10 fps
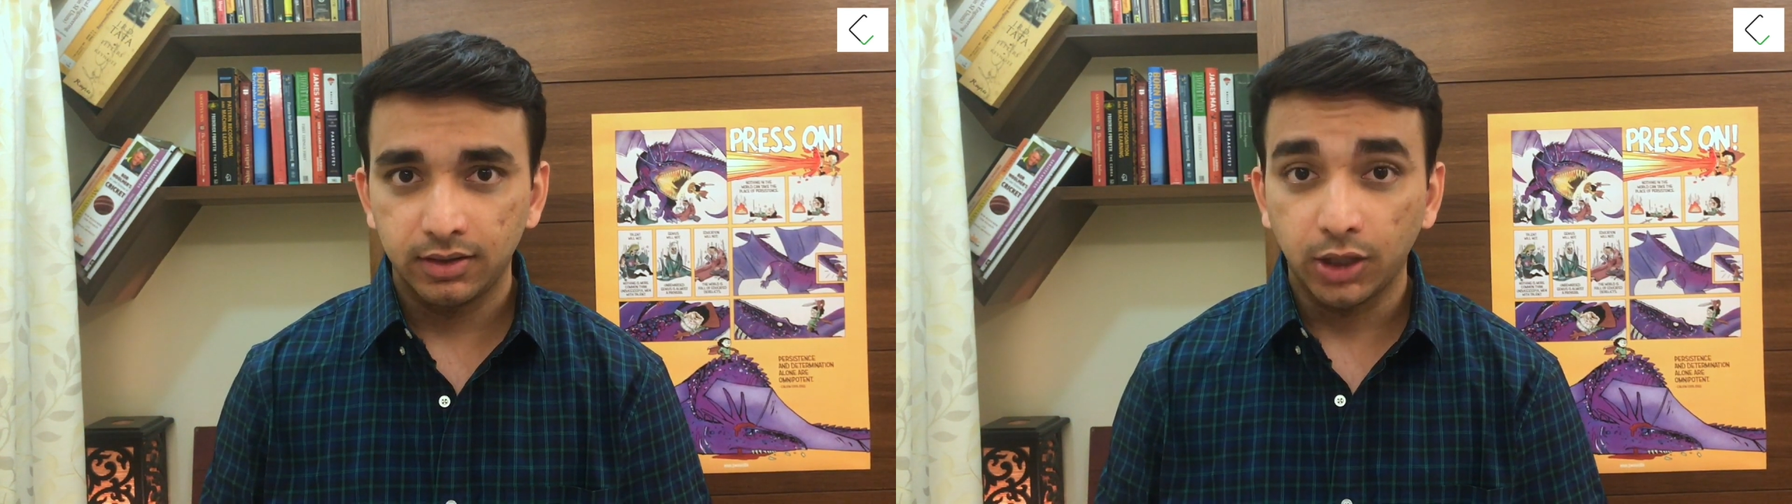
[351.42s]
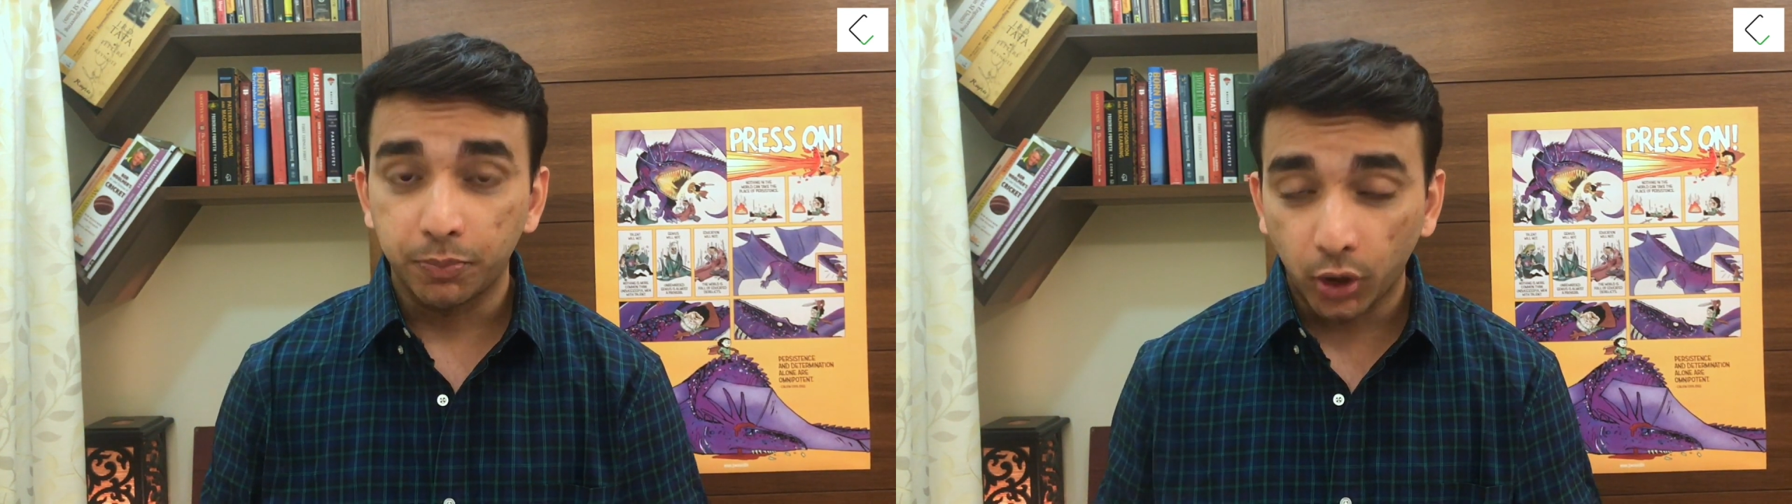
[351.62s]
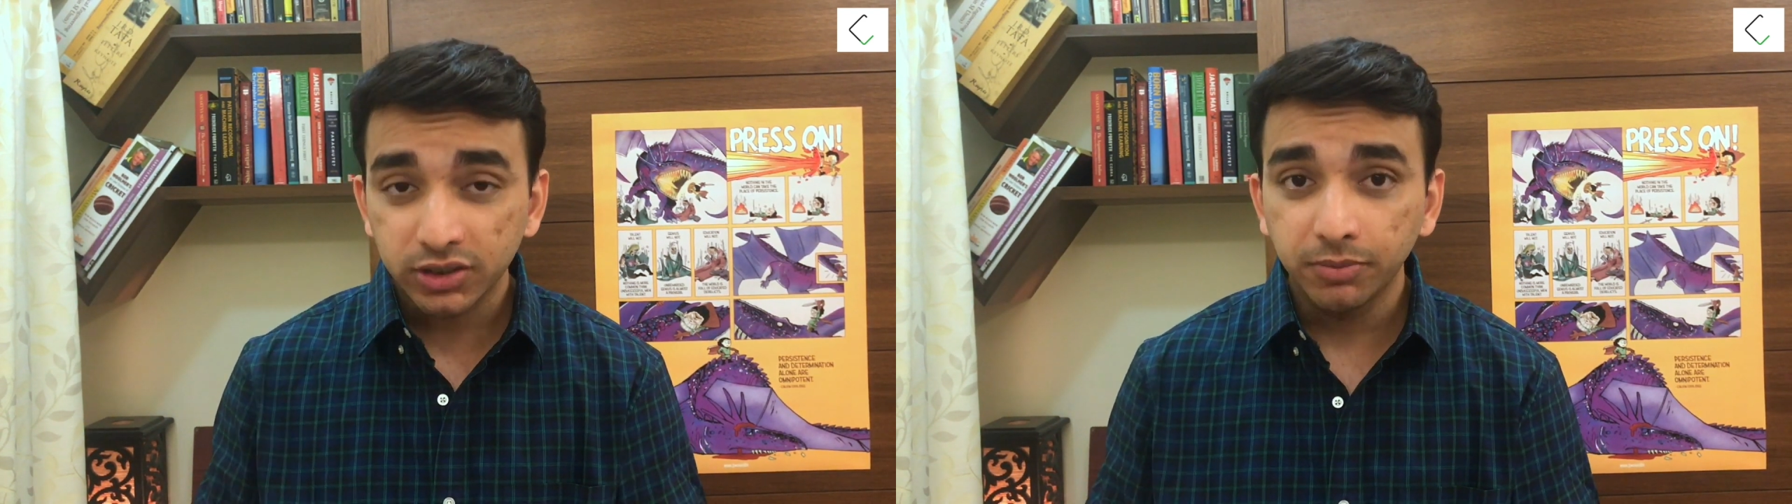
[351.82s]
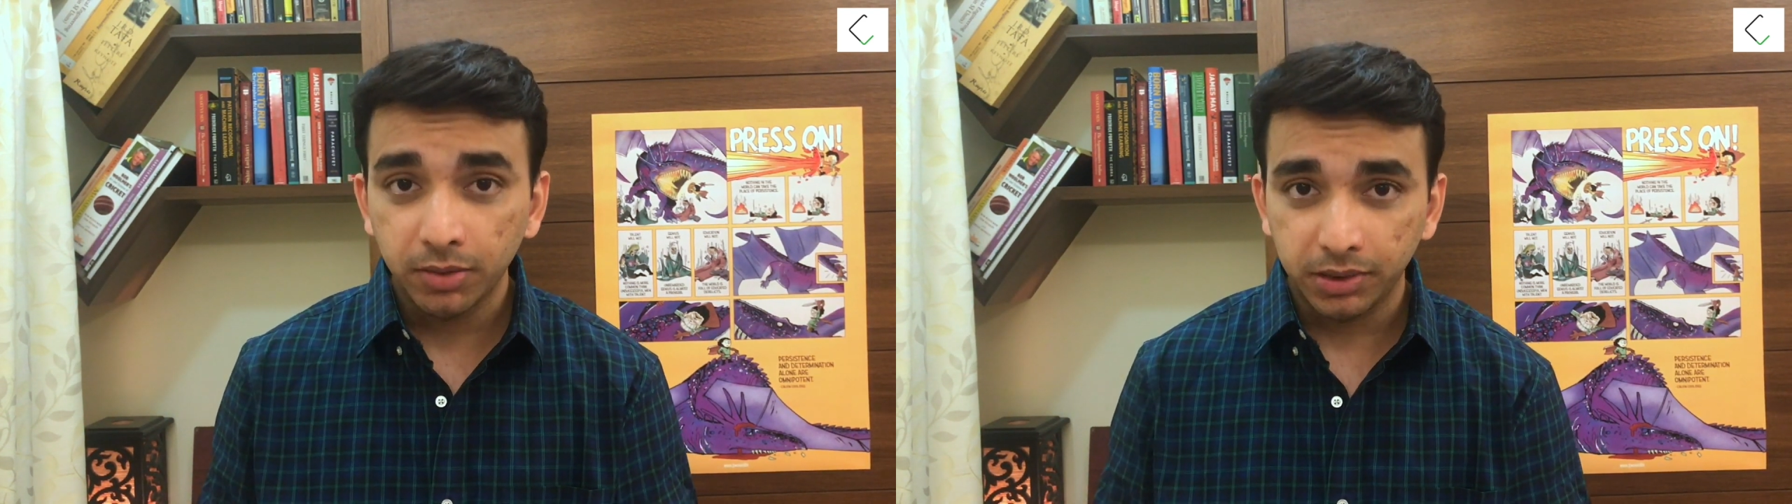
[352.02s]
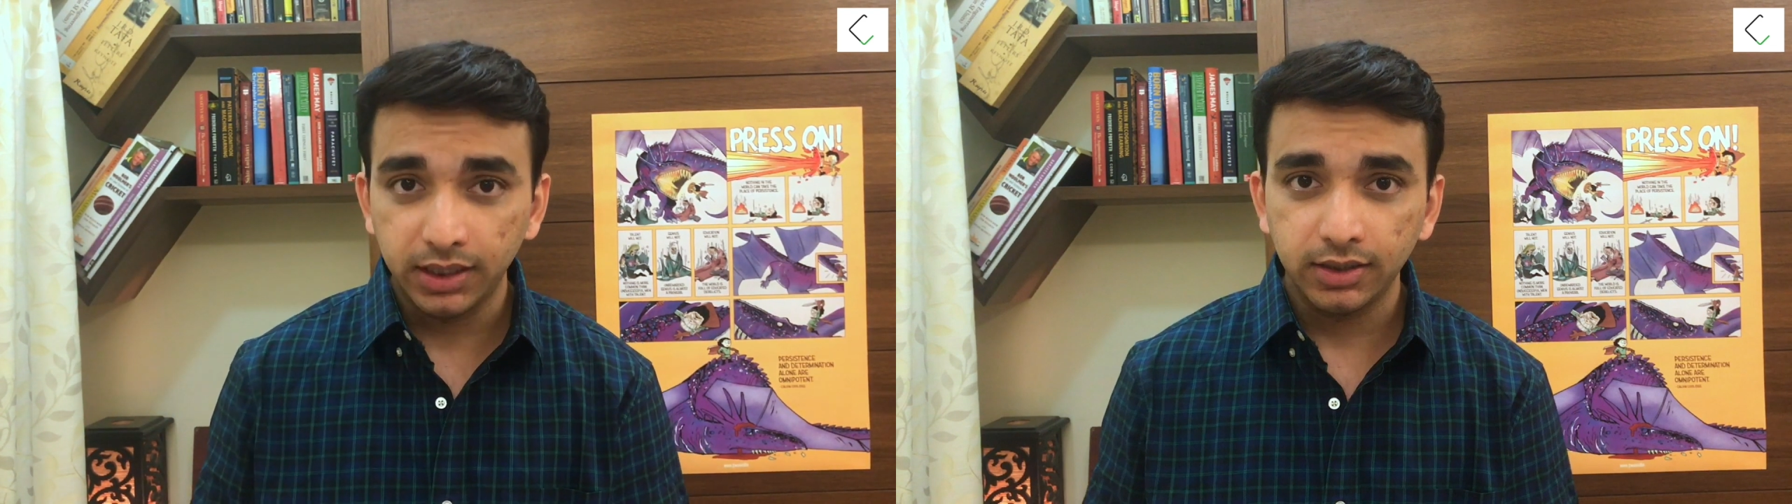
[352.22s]
Now,
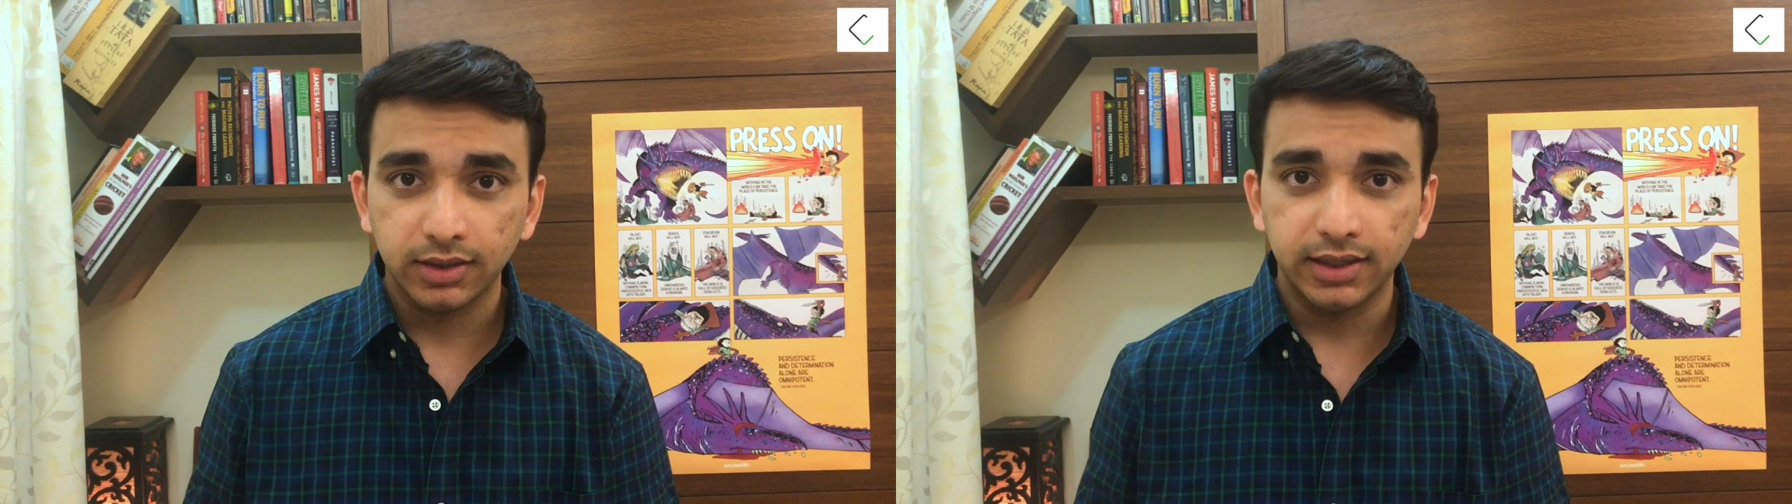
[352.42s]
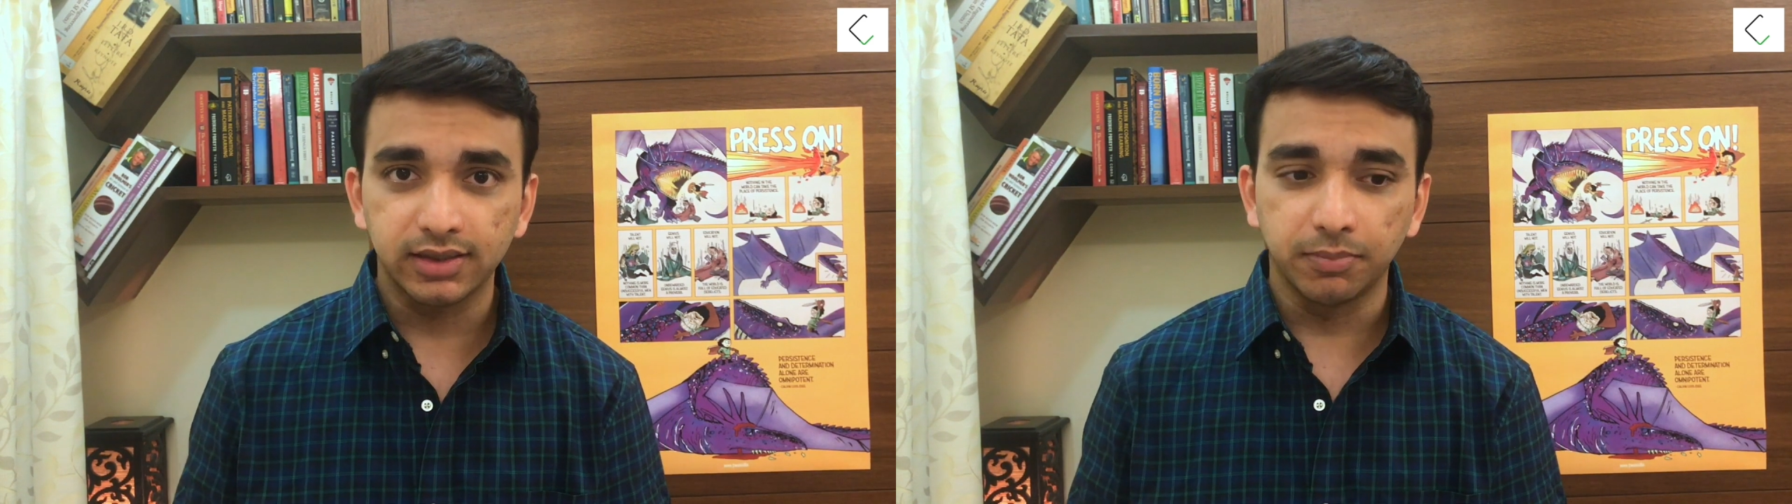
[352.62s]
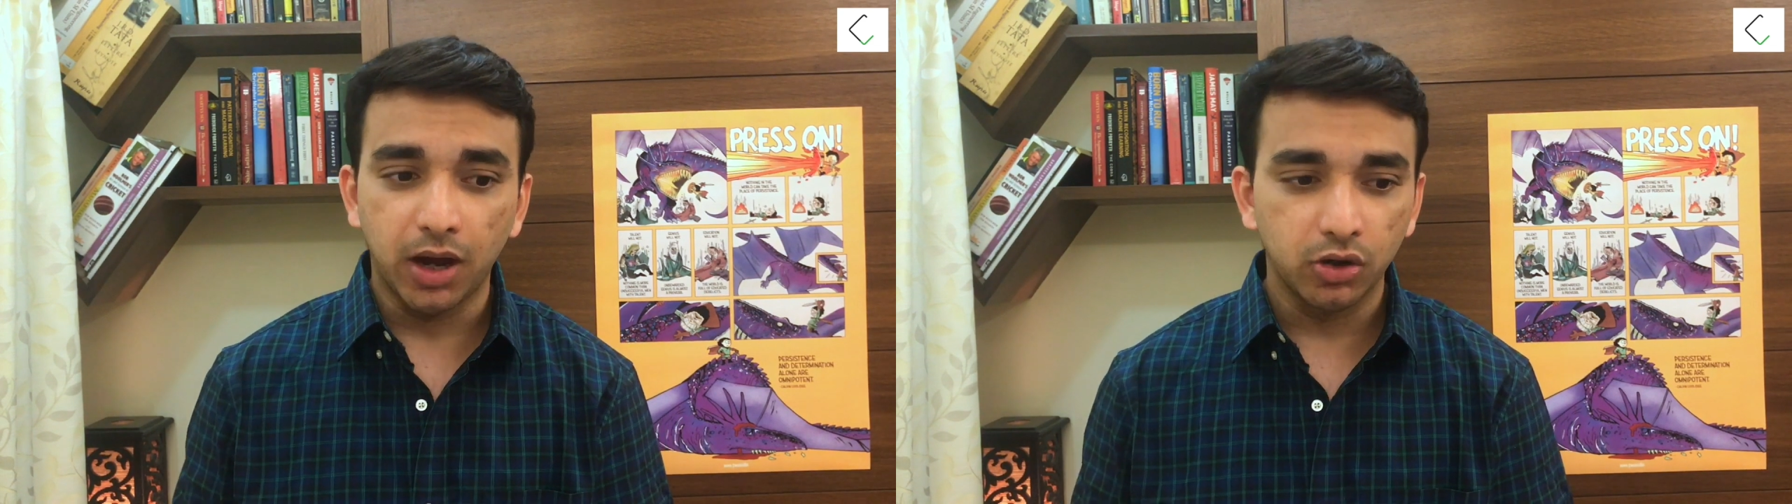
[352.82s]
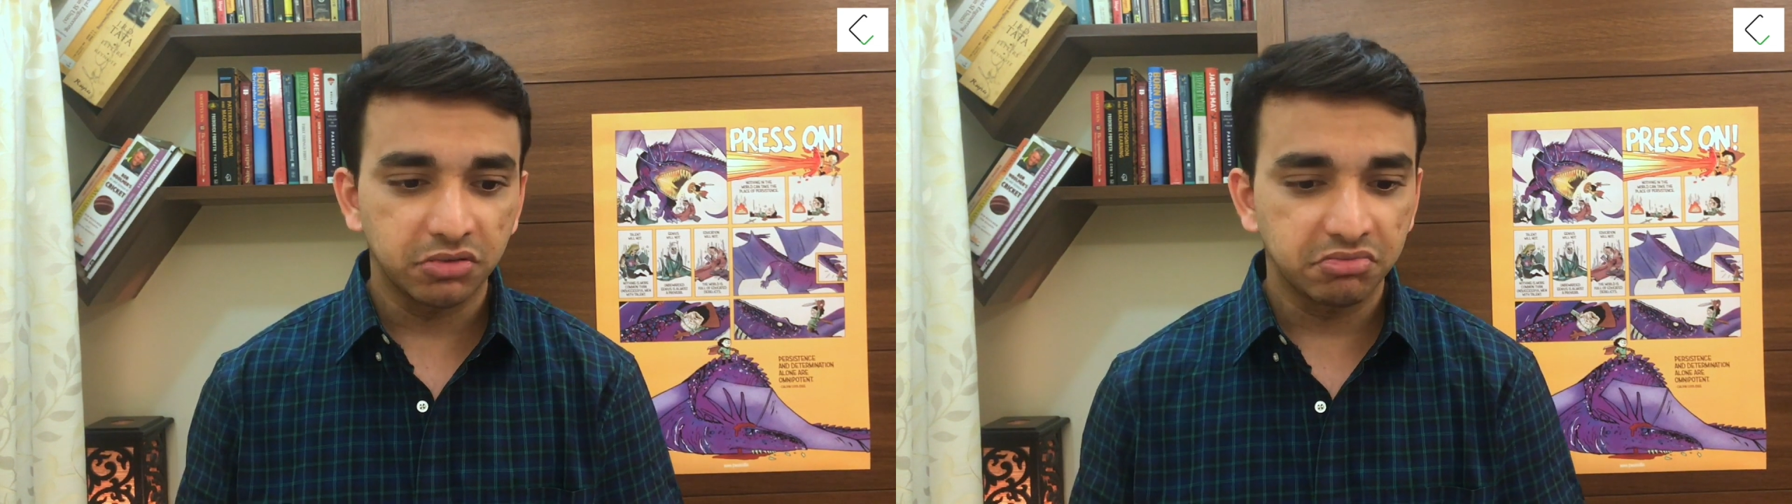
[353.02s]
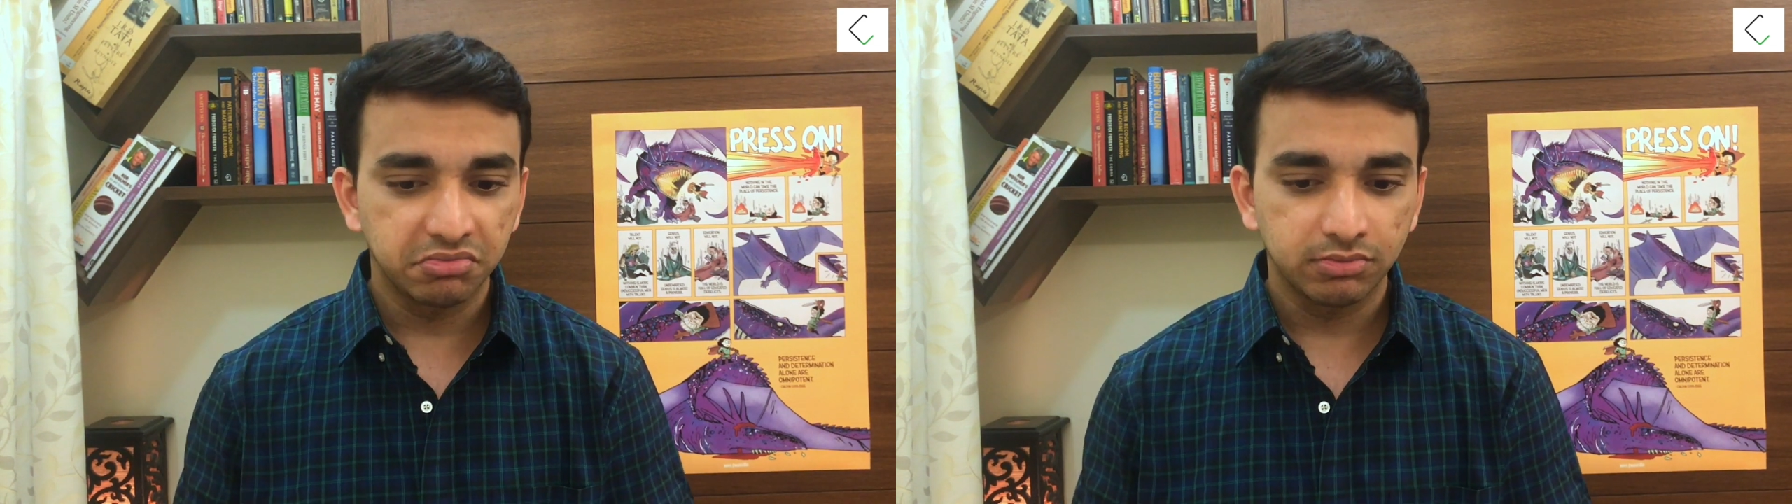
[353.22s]
Proxima b is about